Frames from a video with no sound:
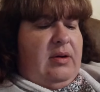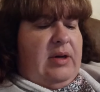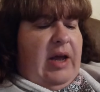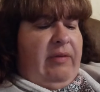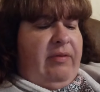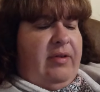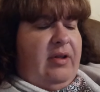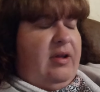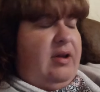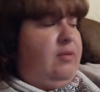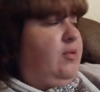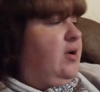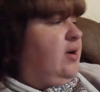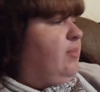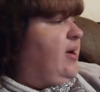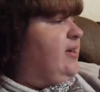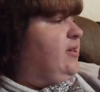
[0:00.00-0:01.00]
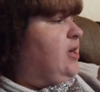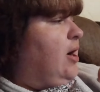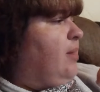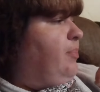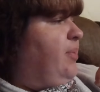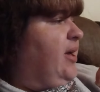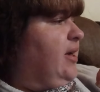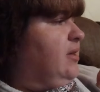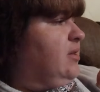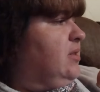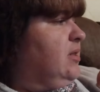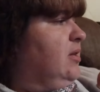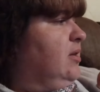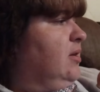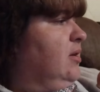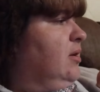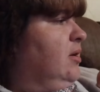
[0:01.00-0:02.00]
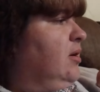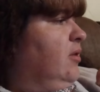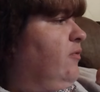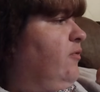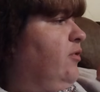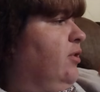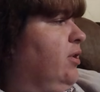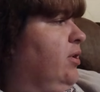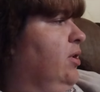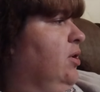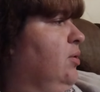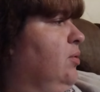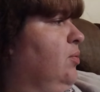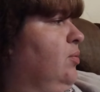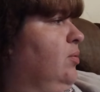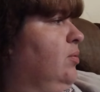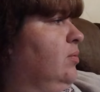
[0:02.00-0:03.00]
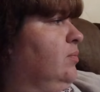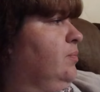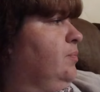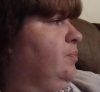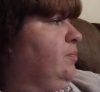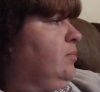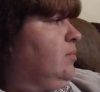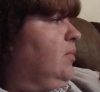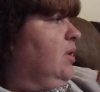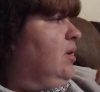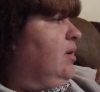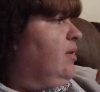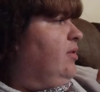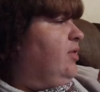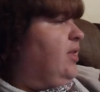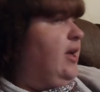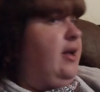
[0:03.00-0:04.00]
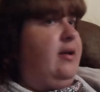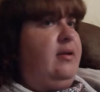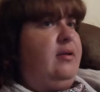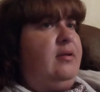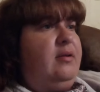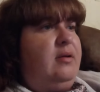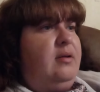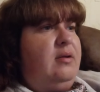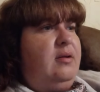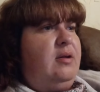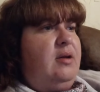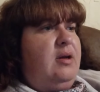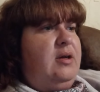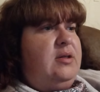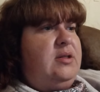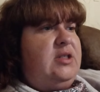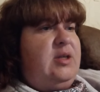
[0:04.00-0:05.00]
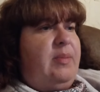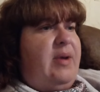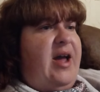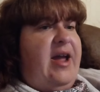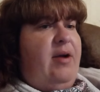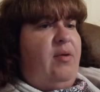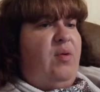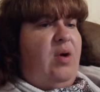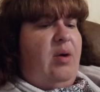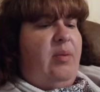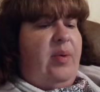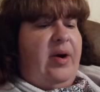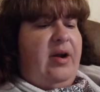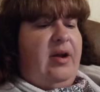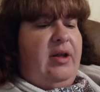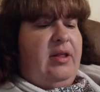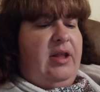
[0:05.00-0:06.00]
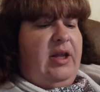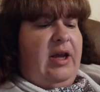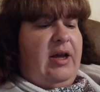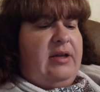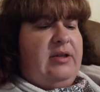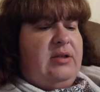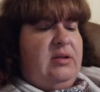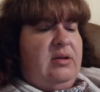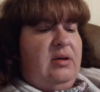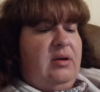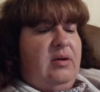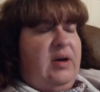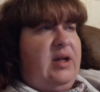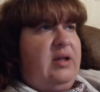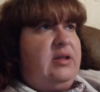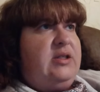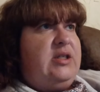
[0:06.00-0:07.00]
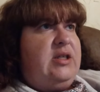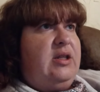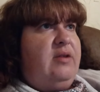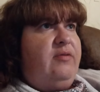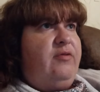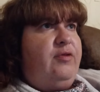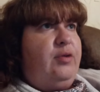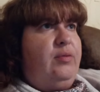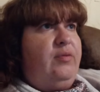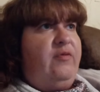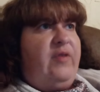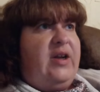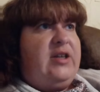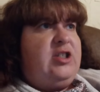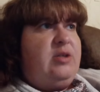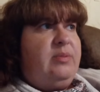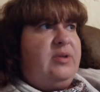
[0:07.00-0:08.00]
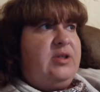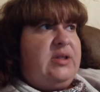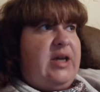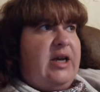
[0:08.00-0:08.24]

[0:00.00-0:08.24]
Definitely one of my top picks for a new thing to buy at Walmart in the ice... Well, it's in the fruit and vegetable